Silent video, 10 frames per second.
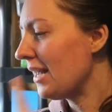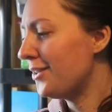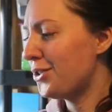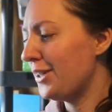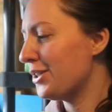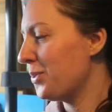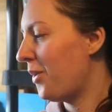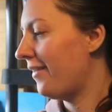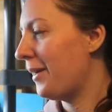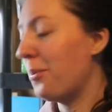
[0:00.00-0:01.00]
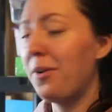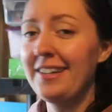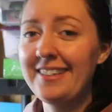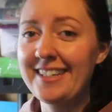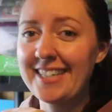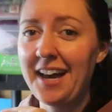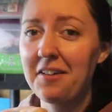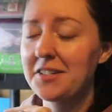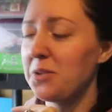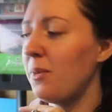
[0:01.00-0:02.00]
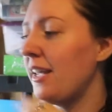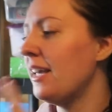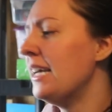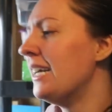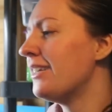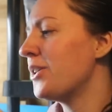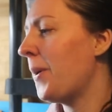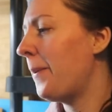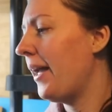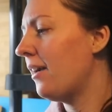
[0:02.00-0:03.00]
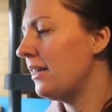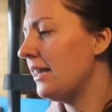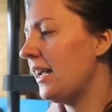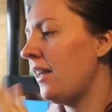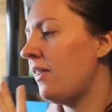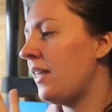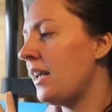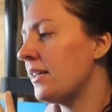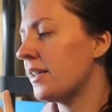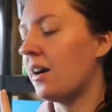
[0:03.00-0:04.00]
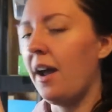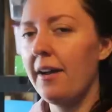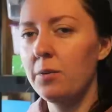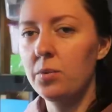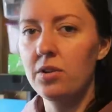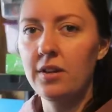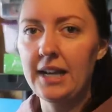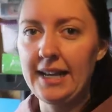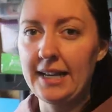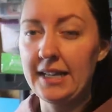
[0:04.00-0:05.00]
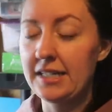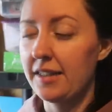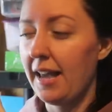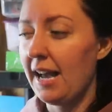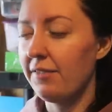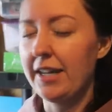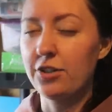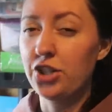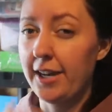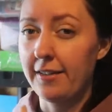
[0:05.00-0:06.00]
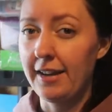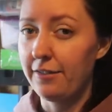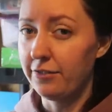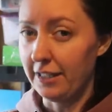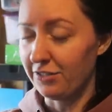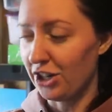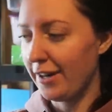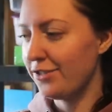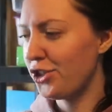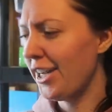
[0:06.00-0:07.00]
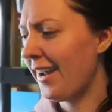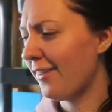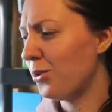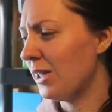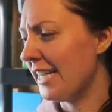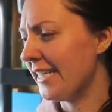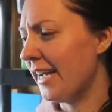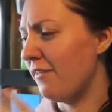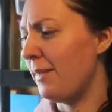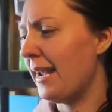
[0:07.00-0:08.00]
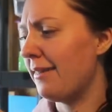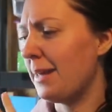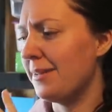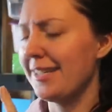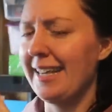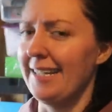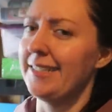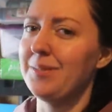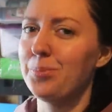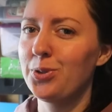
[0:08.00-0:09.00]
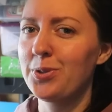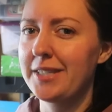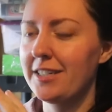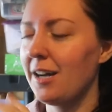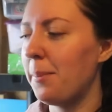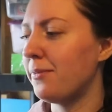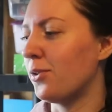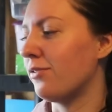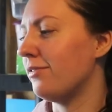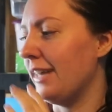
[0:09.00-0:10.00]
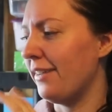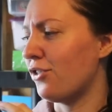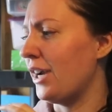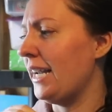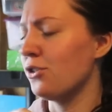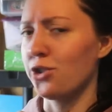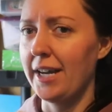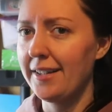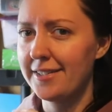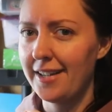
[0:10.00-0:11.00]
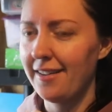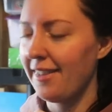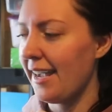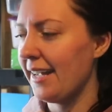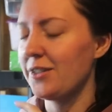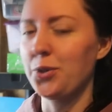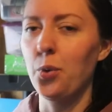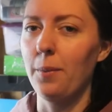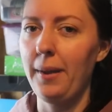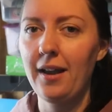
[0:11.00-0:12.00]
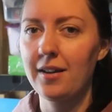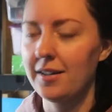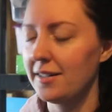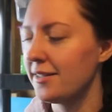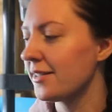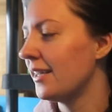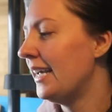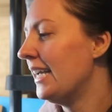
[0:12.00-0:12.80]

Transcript: She's the one that pointed these out to me. So apparently these are edible and they have like a cherry flavor. And she had a cool idea of making them into like a simple syrup for flavoring drinks and things or baked goods.